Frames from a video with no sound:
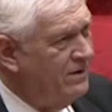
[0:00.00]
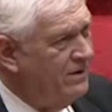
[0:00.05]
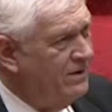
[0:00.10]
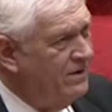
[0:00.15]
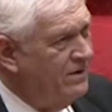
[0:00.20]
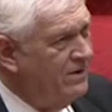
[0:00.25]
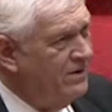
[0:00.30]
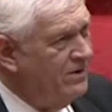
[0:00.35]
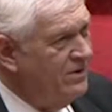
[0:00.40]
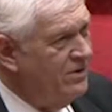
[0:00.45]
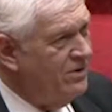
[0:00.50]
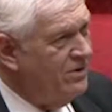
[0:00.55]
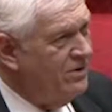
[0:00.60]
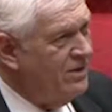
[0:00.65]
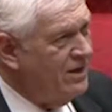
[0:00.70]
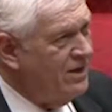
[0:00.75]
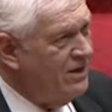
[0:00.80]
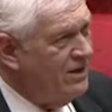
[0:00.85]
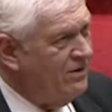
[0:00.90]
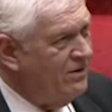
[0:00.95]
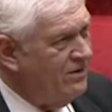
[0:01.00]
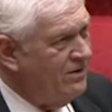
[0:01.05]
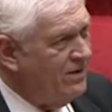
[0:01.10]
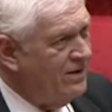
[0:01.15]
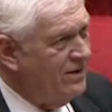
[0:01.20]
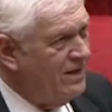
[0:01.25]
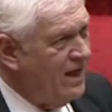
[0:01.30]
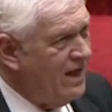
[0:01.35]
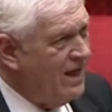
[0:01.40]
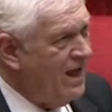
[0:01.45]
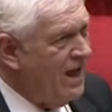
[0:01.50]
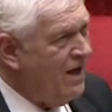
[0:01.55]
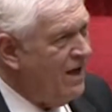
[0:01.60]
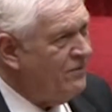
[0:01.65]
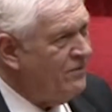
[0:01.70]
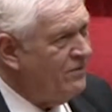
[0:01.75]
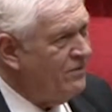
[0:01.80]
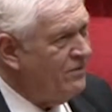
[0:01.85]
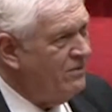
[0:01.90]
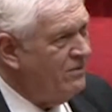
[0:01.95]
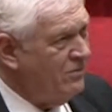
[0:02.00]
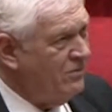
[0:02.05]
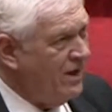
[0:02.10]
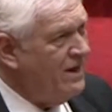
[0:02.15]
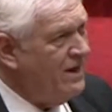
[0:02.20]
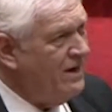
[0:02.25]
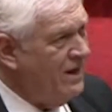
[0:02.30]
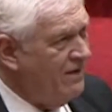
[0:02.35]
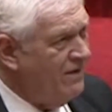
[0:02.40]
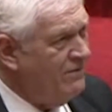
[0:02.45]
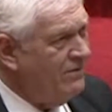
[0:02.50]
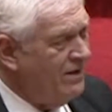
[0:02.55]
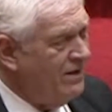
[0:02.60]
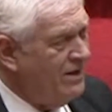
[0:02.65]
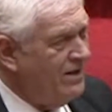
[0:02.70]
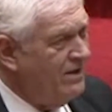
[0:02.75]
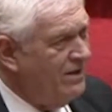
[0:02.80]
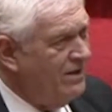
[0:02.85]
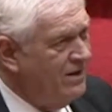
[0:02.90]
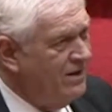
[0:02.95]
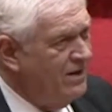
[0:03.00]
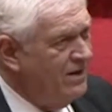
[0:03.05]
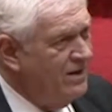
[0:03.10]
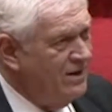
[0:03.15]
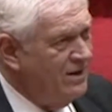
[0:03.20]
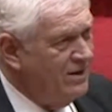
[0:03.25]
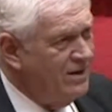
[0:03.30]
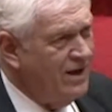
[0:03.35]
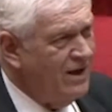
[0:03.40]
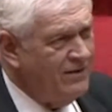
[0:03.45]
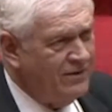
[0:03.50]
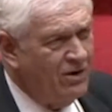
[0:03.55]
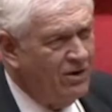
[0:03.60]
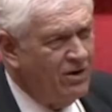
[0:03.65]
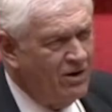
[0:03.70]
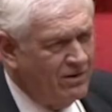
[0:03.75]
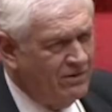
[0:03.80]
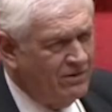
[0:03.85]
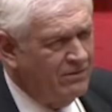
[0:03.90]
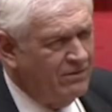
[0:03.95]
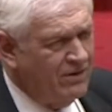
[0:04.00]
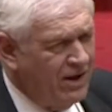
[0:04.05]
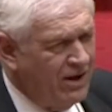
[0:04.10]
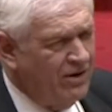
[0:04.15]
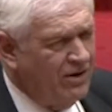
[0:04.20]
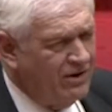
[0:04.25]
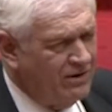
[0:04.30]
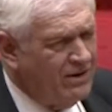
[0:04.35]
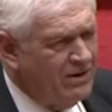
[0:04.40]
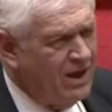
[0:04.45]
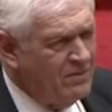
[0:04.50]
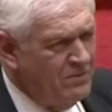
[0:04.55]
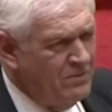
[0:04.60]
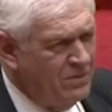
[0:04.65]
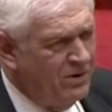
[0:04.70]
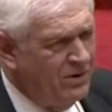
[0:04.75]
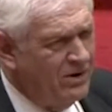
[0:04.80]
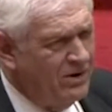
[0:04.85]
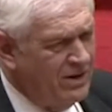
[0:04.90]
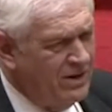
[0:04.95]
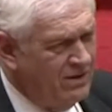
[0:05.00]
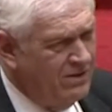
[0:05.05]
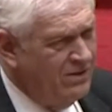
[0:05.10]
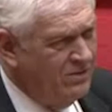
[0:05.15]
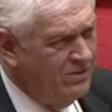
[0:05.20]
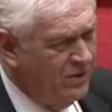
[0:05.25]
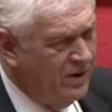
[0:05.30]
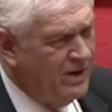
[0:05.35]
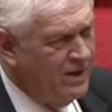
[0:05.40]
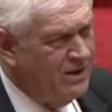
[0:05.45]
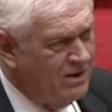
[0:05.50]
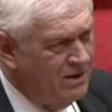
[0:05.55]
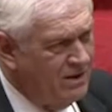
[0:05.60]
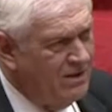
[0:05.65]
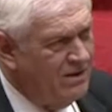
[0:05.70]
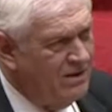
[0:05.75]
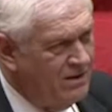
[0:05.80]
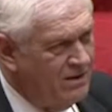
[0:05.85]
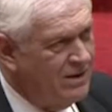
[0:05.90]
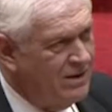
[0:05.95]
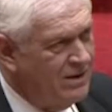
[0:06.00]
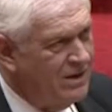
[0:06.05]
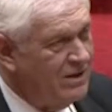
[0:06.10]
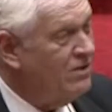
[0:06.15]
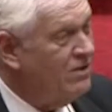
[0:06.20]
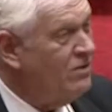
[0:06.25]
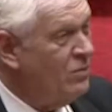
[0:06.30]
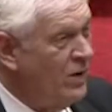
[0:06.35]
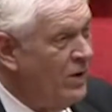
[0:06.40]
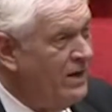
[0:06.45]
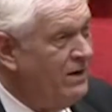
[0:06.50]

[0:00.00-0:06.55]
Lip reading: You'll see on the day after it rained heavily, they're having a harder time burning the waste because it's wet.